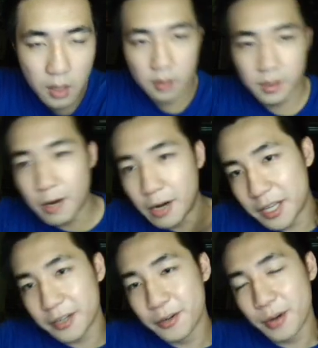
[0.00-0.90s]
Now I
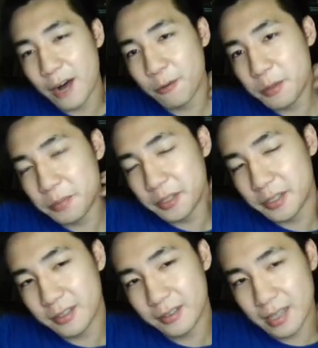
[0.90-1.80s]
know how
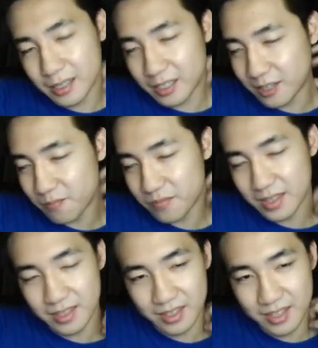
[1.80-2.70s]
people.
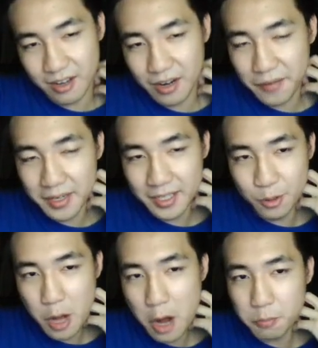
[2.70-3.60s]
Now I finally
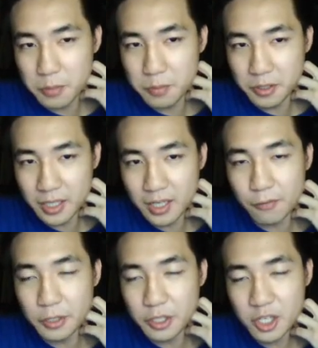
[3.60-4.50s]
know how people
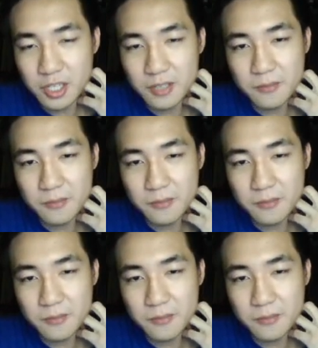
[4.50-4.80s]
reach